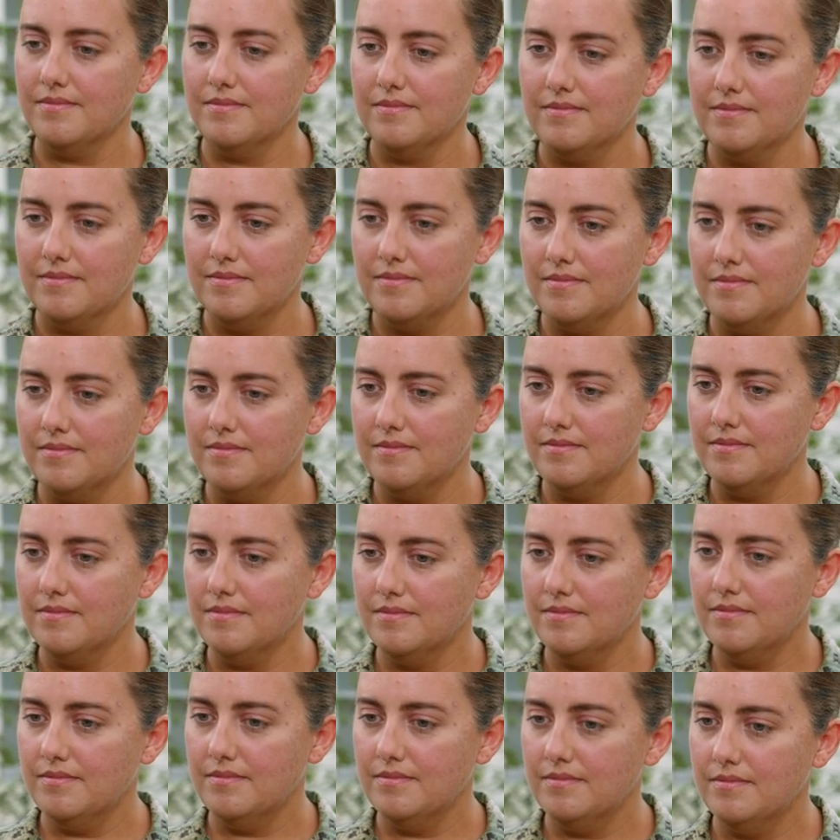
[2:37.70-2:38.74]

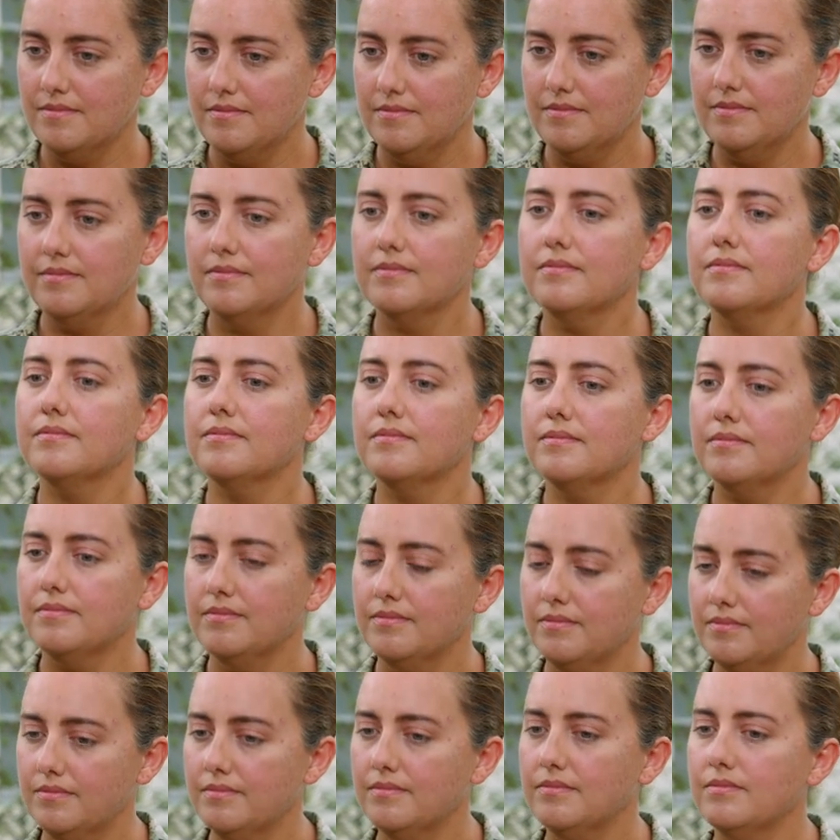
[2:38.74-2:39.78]

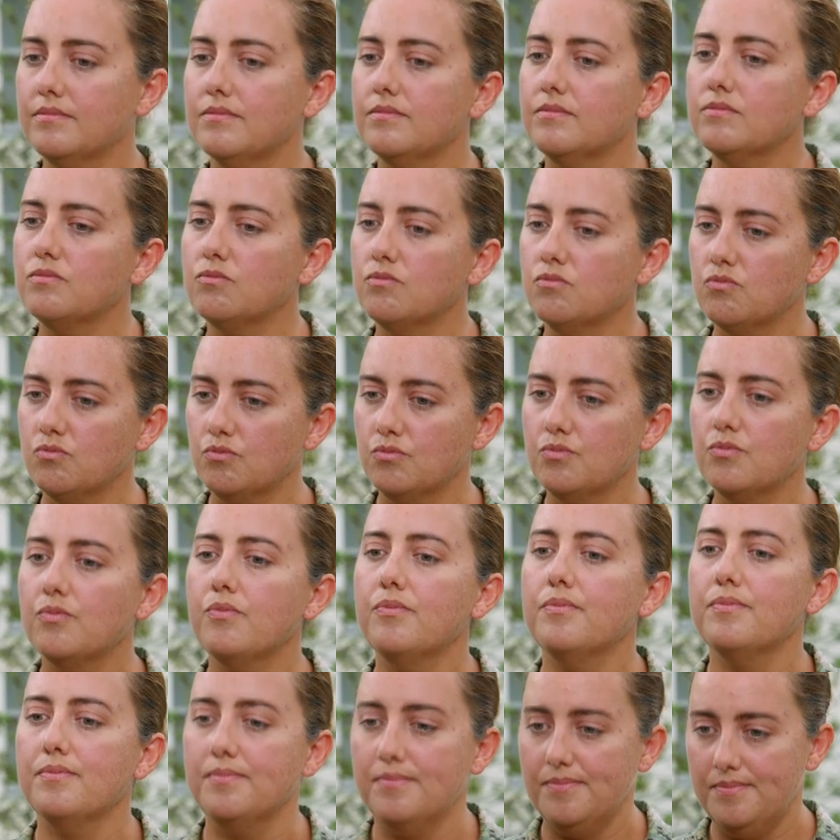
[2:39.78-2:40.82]

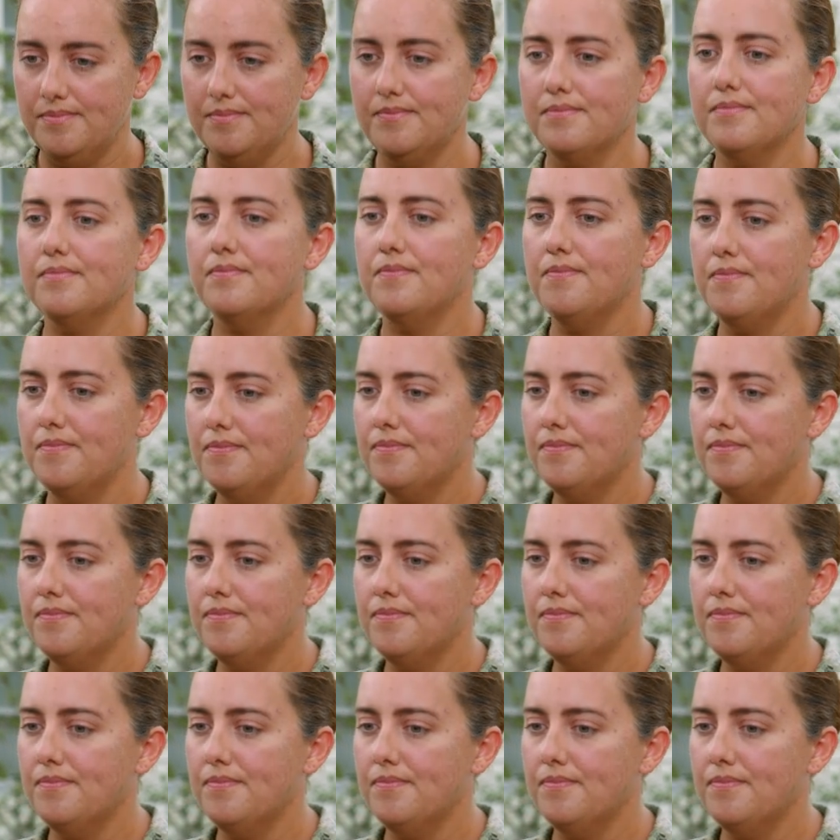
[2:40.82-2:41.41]
This person isn't speaking.